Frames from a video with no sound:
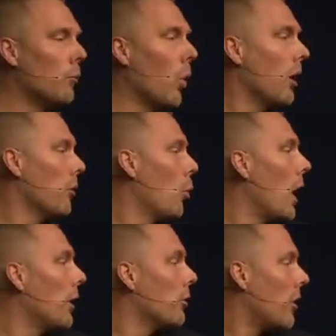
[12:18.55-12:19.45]
and one of them
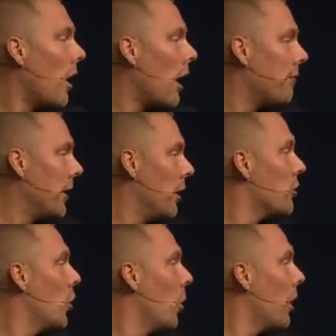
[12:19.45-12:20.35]
wanders off, and he
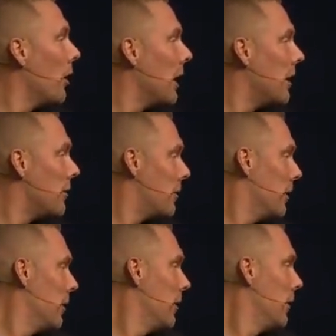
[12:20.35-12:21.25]
doesn't know where it is.